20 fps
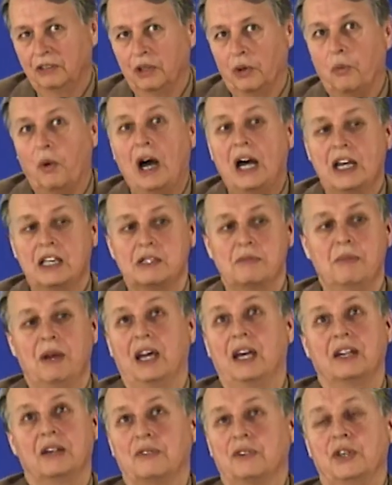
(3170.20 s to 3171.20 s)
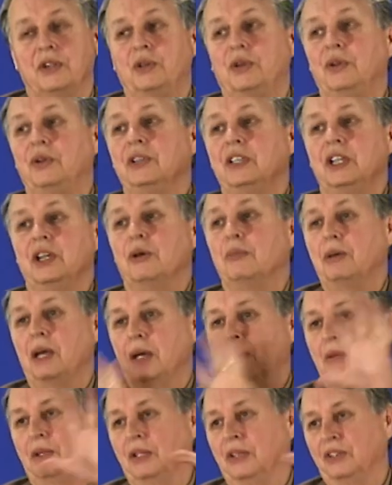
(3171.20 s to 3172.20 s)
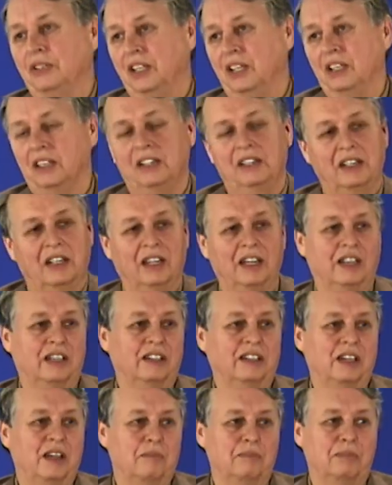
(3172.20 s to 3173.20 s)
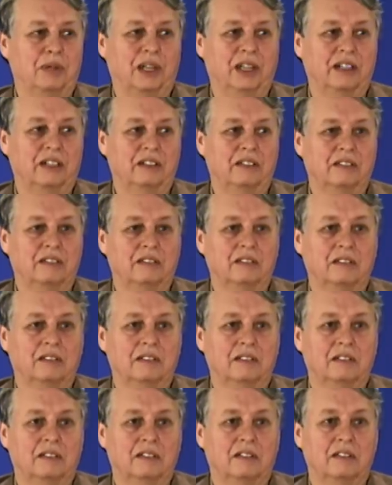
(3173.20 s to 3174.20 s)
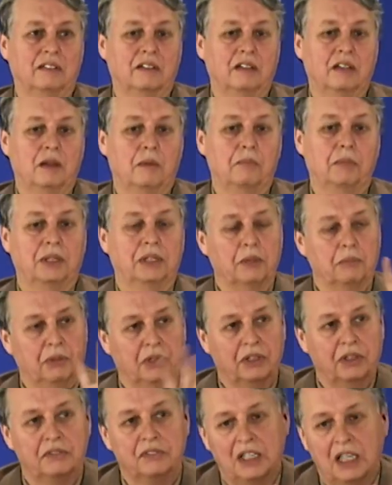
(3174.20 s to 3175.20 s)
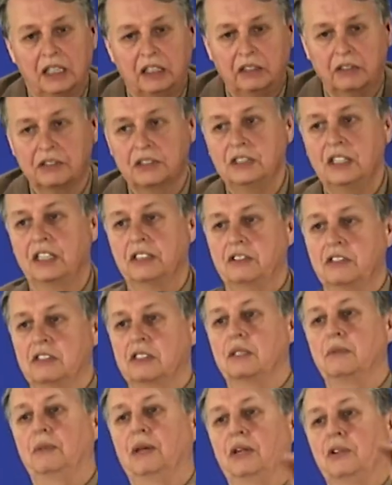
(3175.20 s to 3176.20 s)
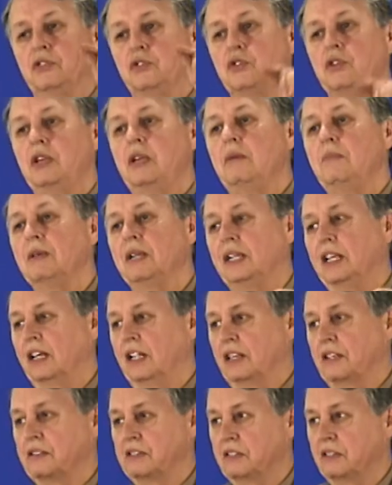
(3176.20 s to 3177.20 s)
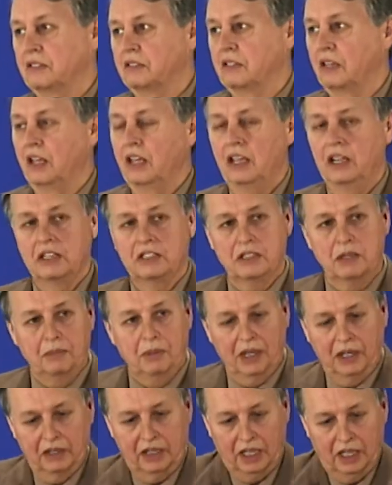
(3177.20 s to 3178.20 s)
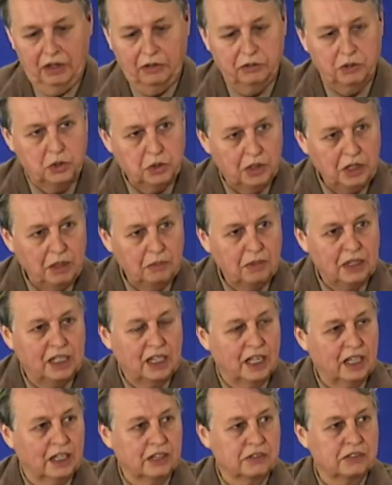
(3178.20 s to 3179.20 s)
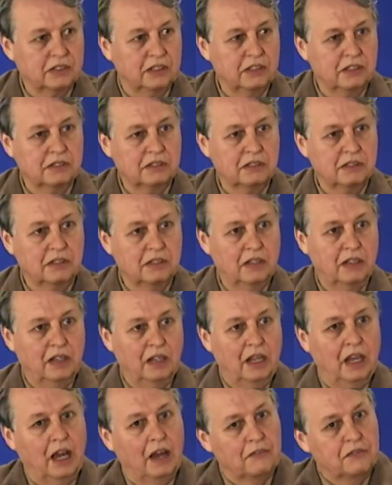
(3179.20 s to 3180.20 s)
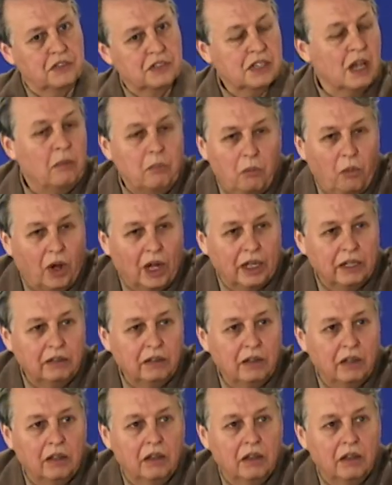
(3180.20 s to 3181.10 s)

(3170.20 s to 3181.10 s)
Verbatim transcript: wise man of the whole Neo-Babylonian empire. But the Book of Daniel is not just about dream analysis. It's about how dream analysis of someone